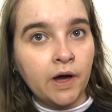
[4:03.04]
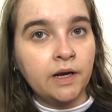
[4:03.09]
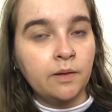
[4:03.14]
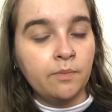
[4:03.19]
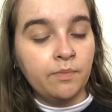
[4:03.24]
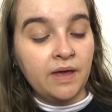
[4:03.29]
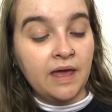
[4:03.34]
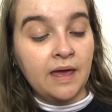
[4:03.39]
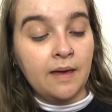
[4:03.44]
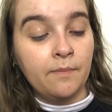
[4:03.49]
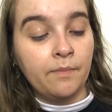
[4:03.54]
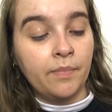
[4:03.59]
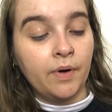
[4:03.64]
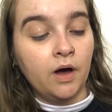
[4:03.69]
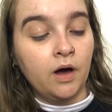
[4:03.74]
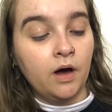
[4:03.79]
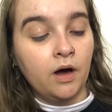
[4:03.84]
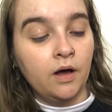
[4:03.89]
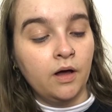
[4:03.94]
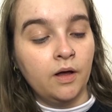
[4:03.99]
a bit,
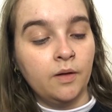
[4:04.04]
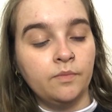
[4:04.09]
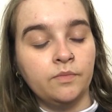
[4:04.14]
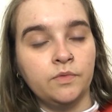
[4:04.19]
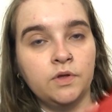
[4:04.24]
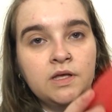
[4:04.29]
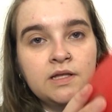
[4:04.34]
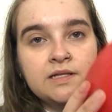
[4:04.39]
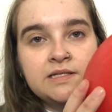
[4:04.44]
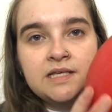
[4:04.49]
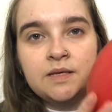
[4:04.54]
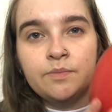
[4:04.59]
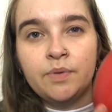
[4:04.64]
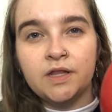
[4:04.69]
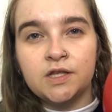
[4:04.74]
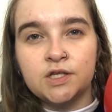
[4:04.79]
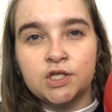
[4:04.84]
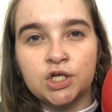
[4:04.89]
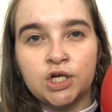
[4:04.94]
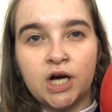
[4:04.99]
but you can see by
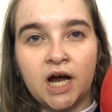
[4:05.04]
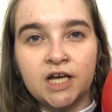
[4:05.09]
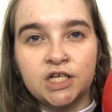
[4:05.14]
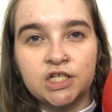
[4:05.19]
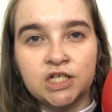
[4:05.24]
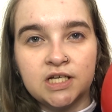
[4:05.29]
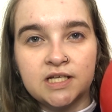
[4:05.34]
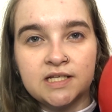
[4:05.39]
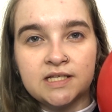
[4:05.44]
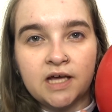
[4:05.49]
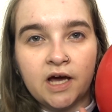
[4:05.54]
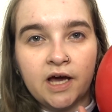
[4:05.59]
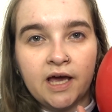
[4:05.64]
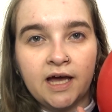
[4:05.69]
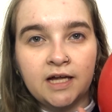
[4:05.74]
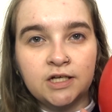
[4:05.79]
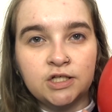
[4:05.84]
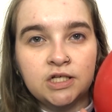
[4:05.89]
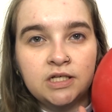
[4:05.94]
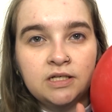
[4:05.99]
the scratches that I
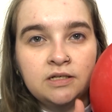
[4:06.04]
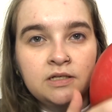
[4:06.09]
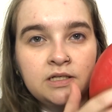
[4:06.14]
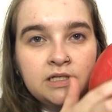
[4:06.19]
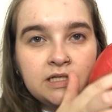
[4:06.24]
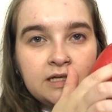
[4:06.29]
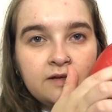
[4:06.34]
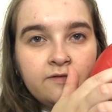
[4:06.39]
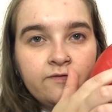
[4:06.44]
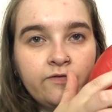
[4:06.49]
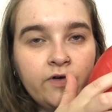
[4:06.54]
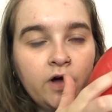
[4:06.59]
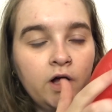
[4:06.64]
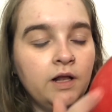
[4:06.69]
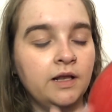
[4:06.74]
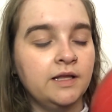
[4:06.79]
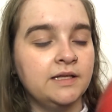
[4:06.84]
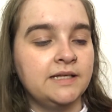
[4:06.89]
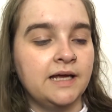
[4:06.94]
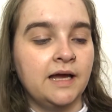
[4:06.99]
actually did
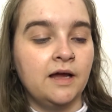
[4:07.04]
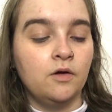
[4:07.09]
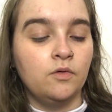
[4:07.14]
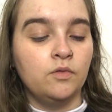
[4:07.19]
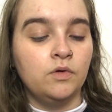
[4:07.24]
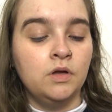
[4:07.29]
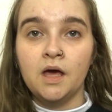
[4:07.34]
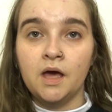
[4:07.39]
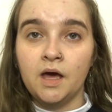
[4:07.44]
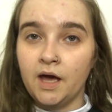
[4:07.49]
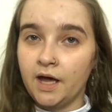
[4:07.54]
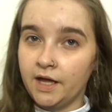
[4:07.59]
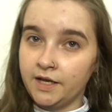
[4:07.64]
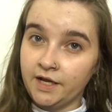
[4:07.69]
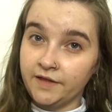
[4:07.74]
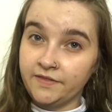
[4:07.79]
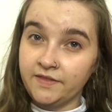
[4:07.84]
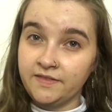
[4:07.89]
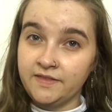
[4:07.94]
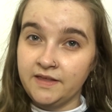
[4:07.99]
file it down.
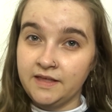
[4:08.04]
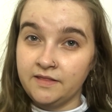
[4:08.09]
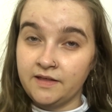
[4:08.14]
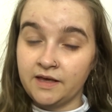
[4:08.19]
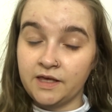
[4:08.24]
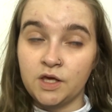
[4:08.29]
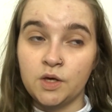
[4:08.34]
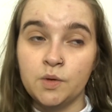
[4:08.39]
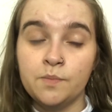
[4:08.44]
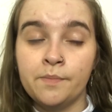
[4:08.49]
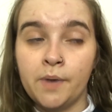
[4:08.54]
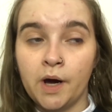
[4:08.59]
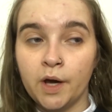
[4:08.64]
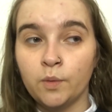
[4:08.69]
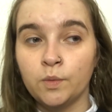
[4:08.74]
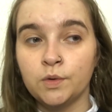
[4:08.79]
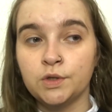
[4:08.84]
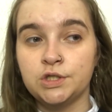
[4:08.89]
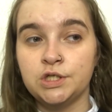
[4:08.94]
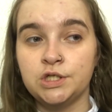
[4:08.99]
Another thing that you might
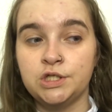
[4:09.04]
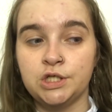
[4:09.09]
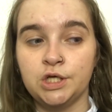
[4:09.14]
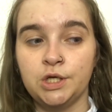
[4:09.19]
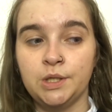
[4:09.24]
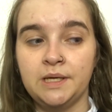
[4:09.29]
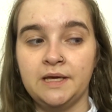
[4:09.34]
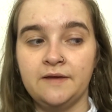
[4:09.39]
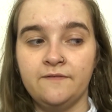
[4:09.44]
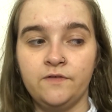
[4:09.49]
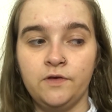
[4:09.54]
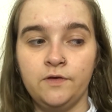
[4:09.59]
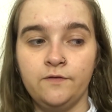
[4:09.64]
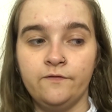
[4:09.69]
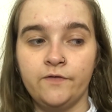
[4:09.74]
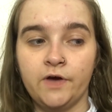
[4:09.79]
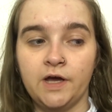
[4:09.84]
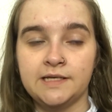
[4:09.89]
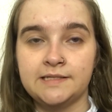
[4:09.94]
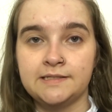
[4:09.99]
want to do if you
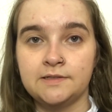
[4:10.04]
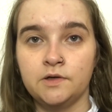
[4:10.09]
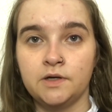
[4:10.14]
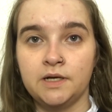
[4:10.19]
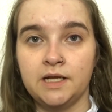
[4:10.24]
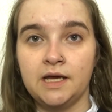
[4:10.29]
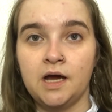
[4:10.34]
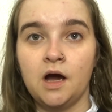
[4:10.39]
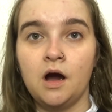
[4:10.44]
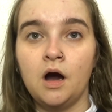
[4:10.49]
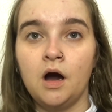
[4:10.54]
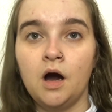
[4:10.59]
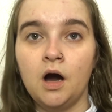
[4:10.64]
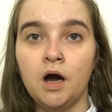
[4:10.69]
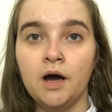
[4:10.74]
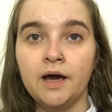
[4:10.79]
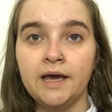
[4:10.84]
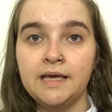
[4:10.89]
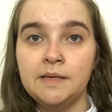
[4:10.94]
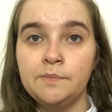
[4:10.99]
first got it,
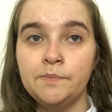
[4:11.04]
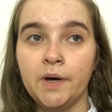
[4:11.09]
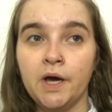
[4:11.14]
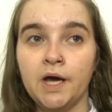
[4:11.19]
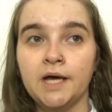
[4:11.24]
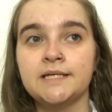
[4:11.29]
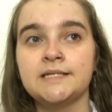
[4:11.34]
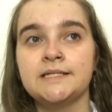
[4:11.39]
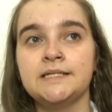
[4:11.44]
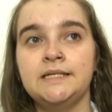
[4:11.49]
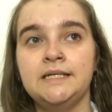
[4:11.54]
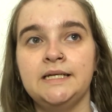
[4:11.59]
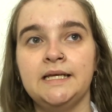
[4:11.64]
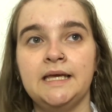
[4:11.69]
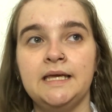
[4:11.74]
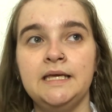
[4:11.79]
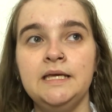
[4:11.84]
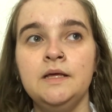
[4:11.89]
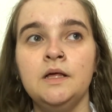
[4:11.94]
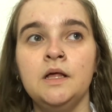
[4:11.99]
I
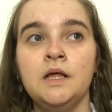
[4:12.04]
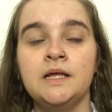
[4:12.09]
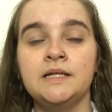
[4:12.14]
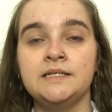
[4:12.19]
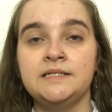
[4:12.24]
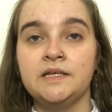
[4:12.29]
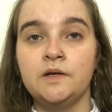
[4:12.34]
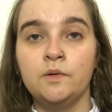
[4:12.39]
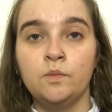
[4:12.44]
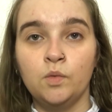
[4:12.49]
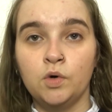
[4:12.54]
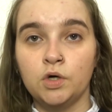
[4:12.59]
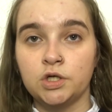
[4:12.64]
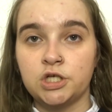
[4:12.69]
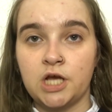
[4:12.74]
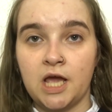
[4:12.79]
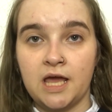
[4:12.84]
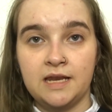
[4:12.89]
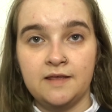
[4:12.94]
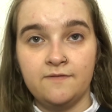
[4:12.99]
personally didn't
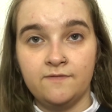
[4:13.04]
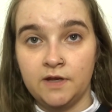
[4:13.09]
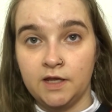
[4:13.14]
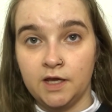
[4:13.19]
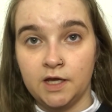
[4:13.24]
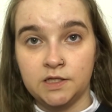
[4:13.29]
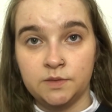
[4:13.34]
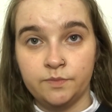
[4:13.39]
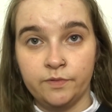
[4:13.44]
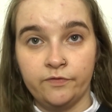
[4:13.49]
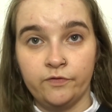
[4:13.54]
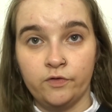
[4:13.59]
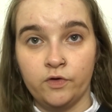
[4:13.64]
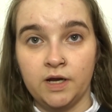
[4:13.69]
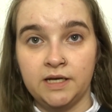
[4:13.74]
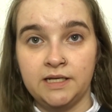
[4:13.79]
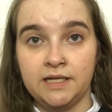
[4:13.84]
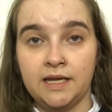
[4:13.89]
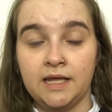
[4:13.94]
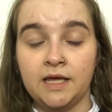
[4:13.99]
watch any videos before
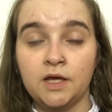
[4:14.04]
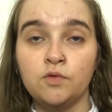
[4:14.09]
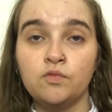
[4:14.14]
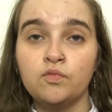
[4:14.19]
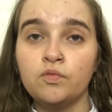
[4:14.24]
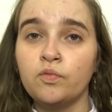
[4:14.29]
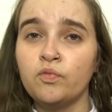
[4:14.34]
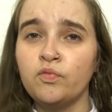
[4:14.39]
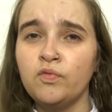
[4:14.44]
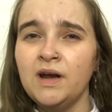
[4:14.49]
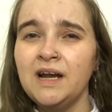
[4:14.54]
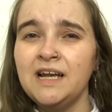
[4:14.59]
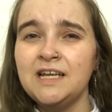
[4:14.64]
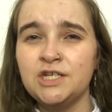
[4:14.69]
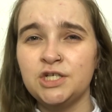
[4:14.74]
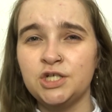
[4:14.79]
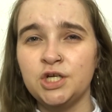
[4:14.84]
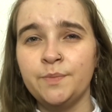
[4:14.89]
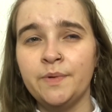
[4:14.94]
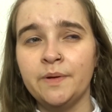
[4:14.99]
I did it. Really
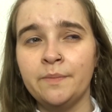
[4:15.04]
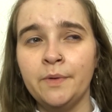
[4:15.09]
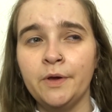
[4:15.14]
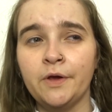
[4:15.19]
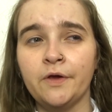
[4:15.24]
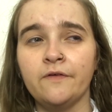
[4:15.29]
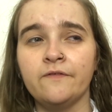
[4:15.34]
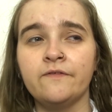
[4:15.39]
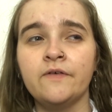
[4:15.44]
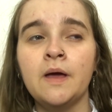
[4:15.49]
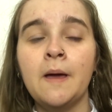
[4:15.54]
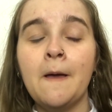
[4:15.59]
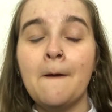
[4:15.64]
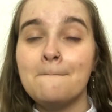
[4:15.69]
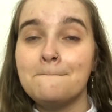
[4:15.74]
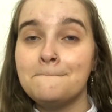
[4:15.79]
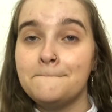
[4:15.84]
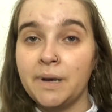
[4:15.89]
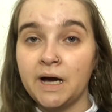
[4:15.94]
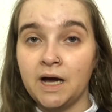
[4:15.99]
stupid move,
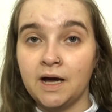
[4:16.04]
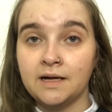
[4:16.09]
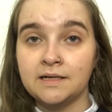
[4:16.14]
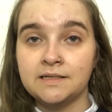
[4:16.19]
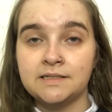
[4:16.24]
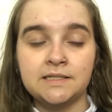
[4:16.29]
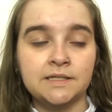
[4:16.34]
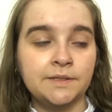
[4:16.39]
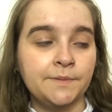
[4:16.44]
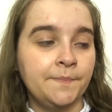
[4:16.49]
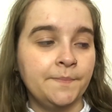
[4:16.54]
but